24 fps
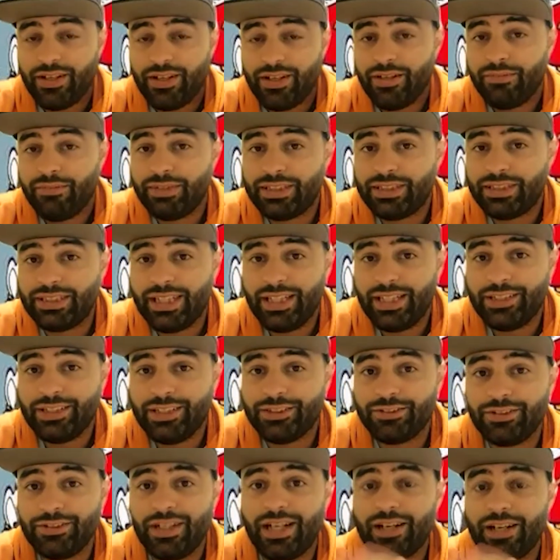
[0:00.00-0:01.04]
mistakes
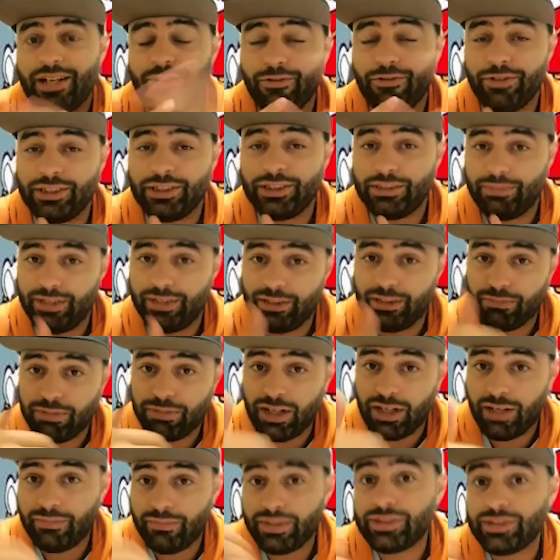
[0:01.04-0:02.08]
are not going to be the
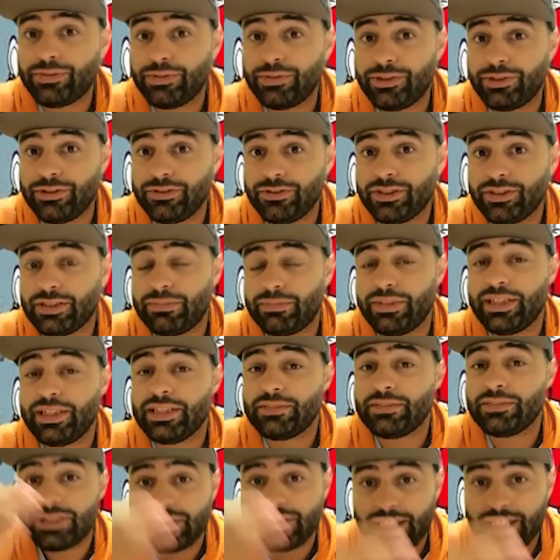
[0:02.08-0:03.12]
problem as we do this,
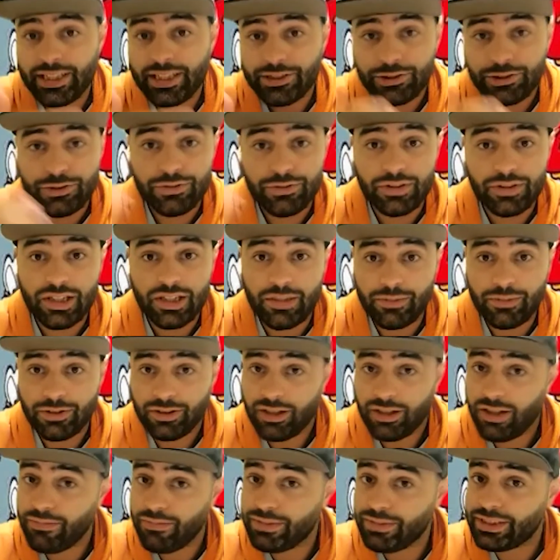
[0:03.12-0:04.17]
because mistakes do come
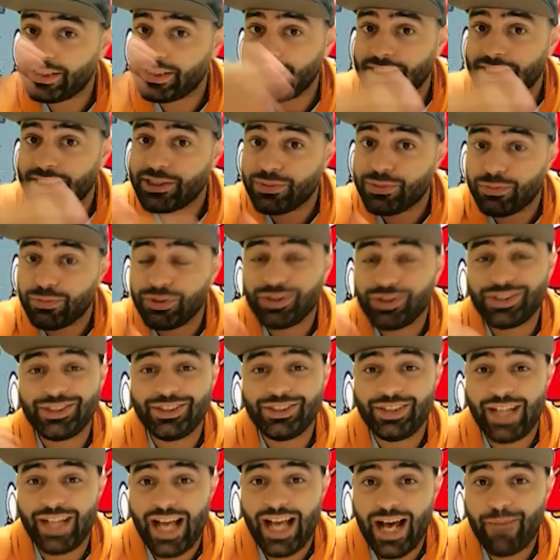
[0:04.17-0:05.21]
along. Mistakes will
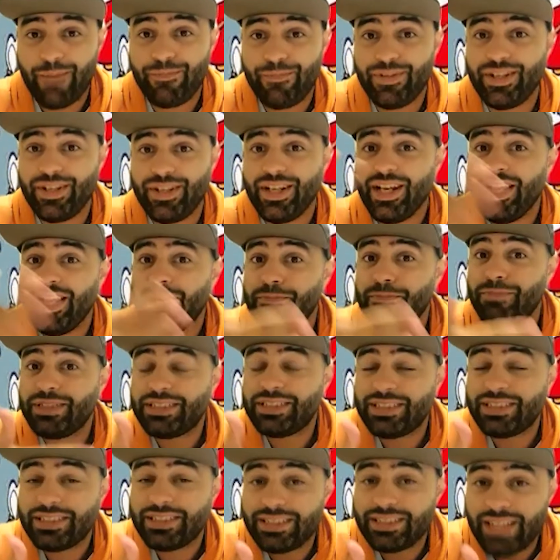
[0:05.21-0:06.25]
still happen.
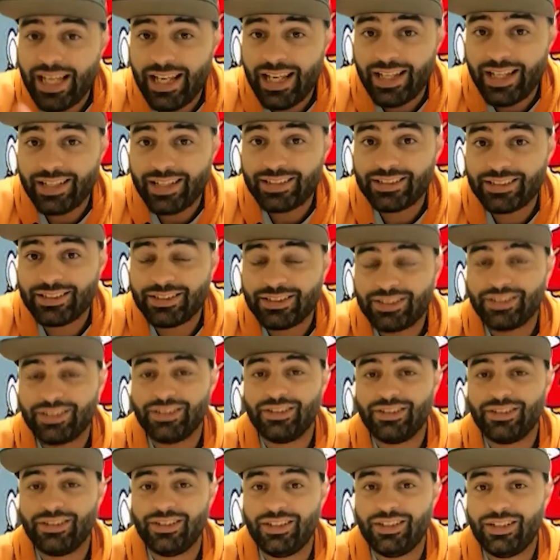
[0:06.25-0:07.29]
Mistakes
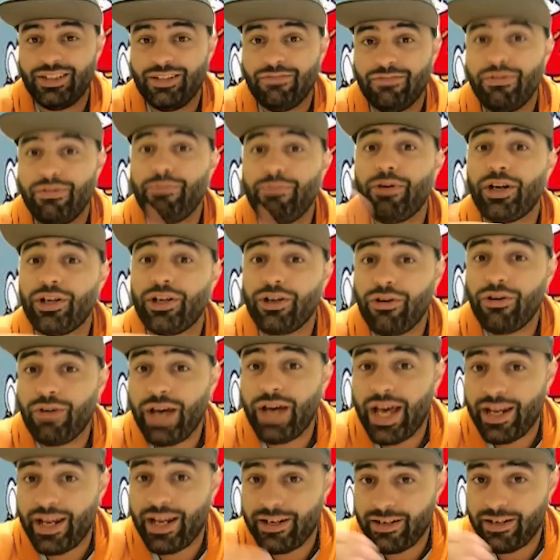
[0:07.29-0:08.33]
we want to go
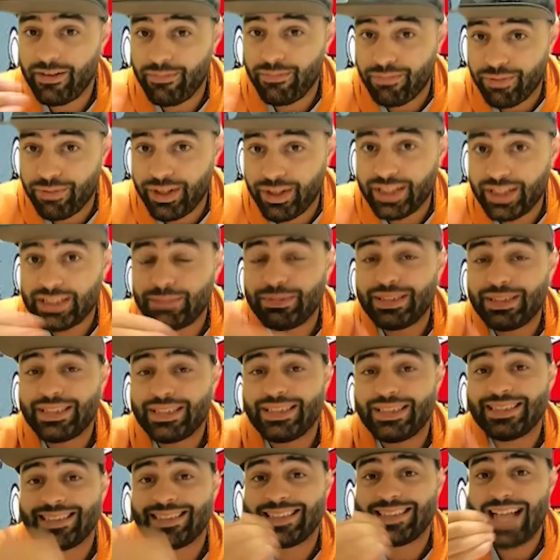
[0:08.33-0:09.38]
ahead and embrace,
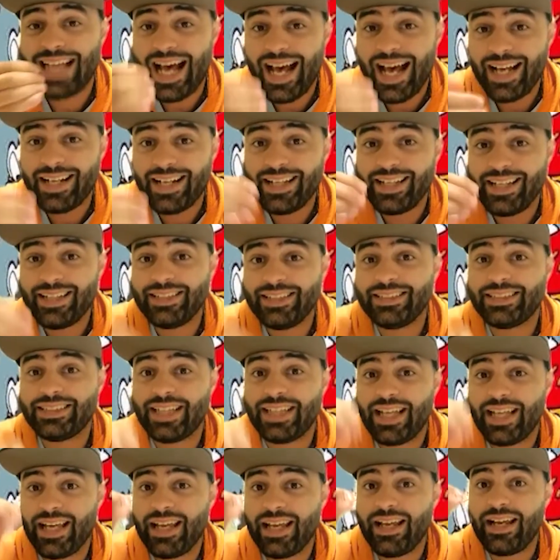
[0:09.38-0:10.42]
because that is
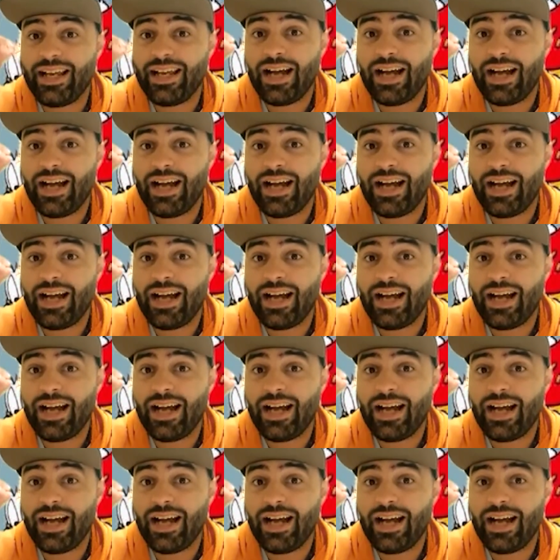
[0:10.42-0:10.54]
a